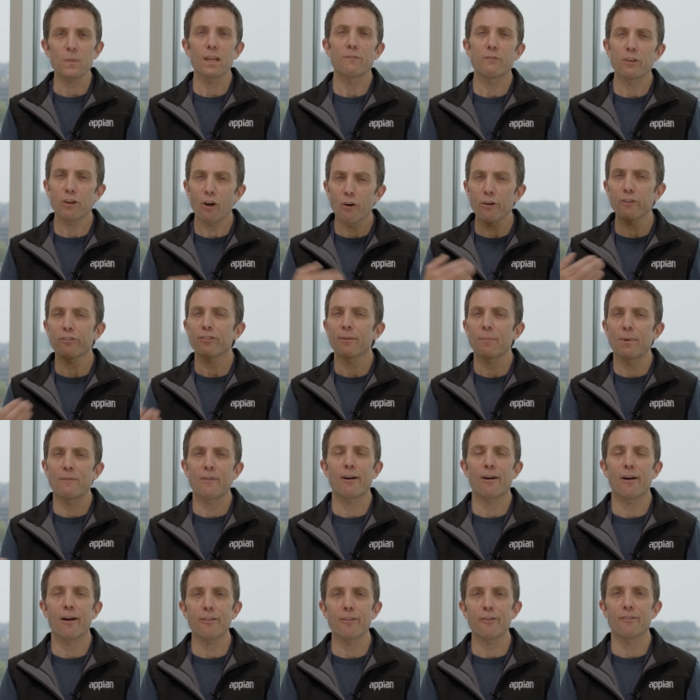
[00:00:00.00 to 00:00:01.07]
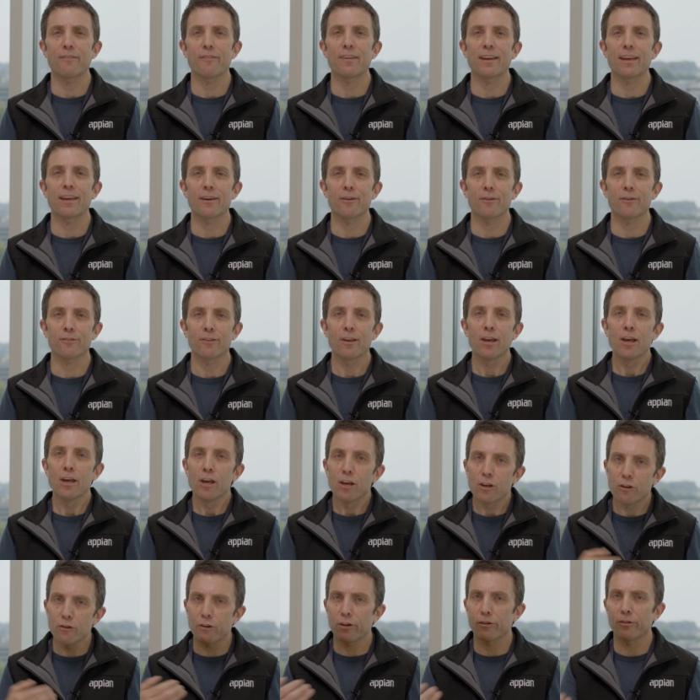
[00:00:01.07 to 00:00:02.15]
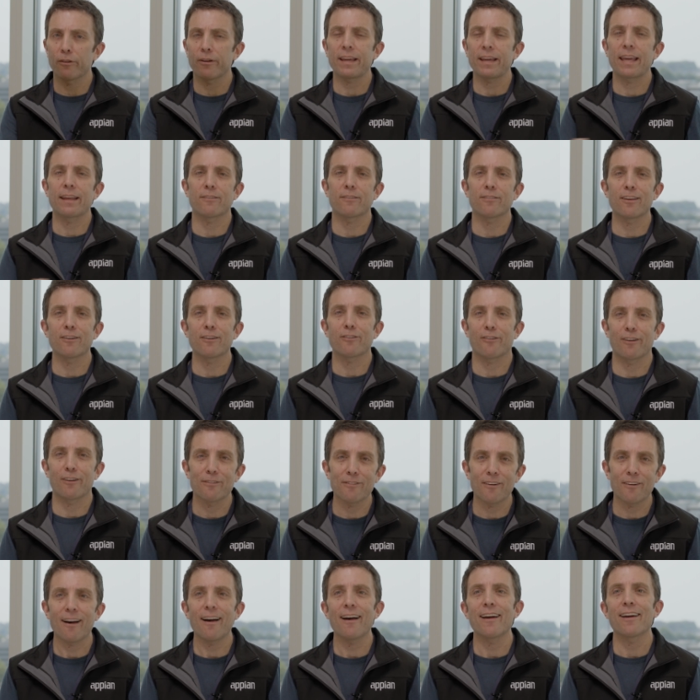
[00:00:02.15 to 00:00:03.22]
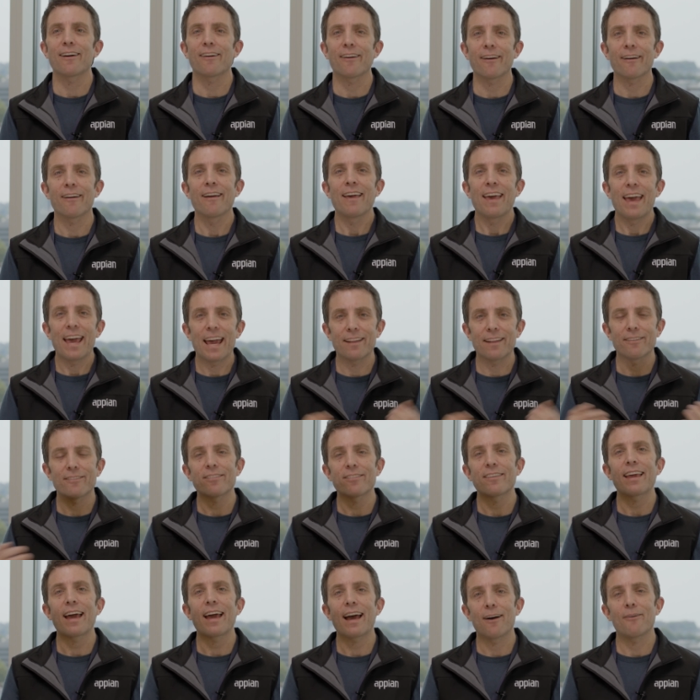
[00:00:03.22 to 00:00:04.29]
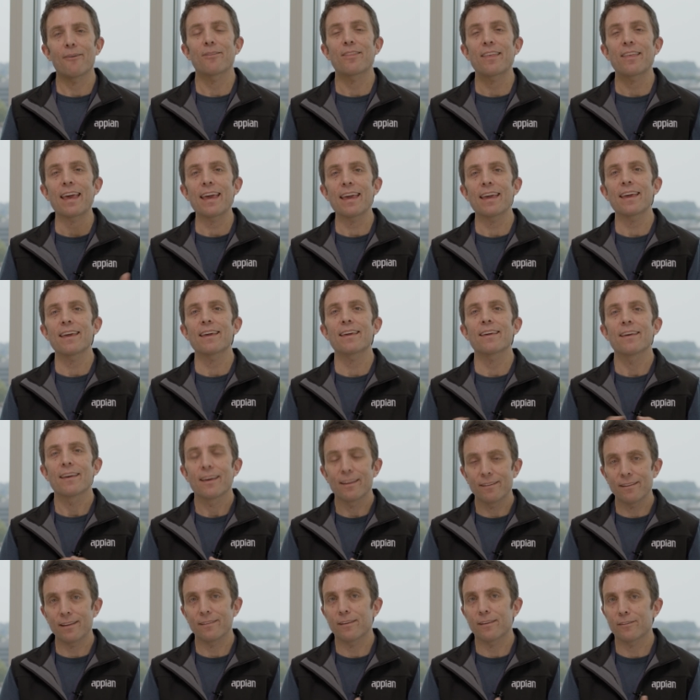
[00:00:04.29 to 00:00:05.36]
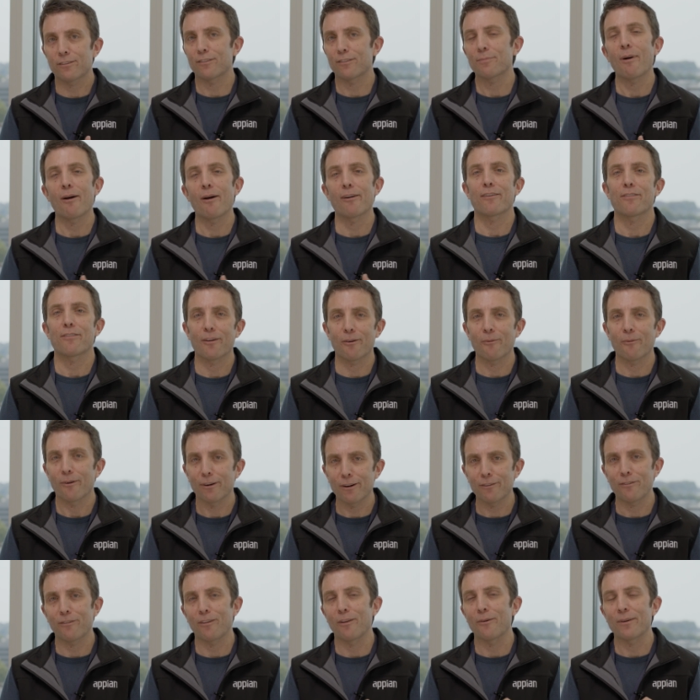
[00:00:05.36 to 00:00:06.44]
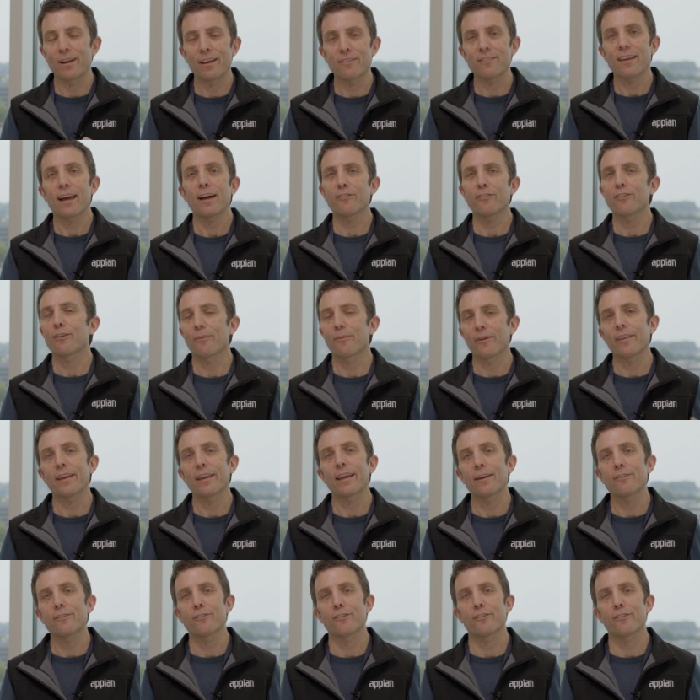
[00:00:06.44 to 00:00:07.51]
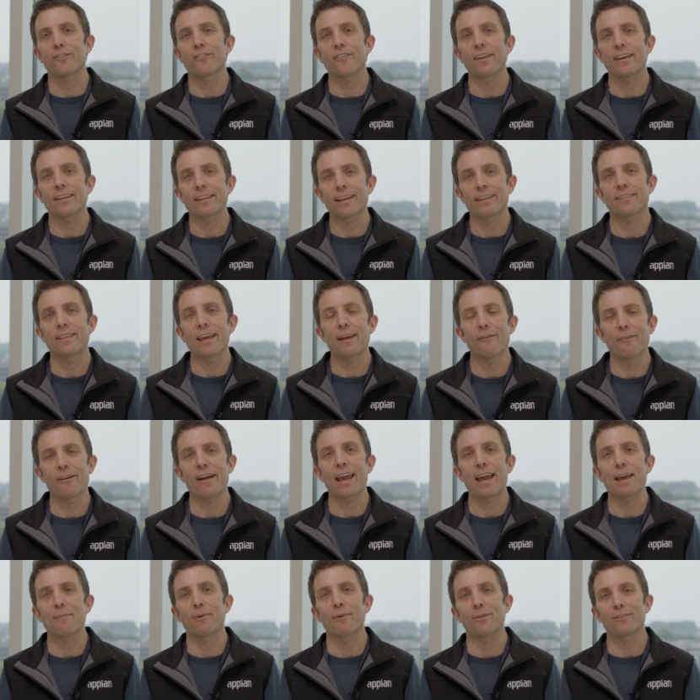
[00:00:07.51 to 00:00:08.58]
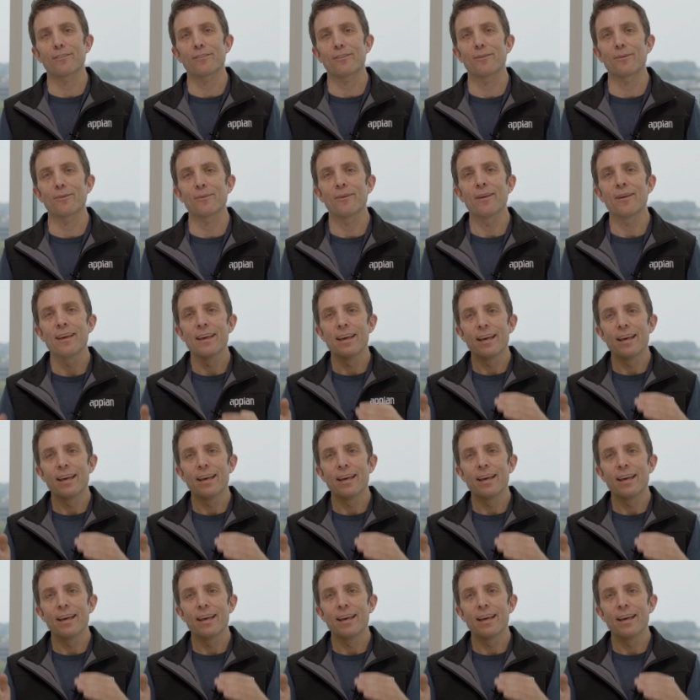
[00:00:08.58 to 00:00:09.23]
If you go to some of our other videos, you can look at Century Fire and see how they did this as part of their workflow. And it's actually really interesting that they were able to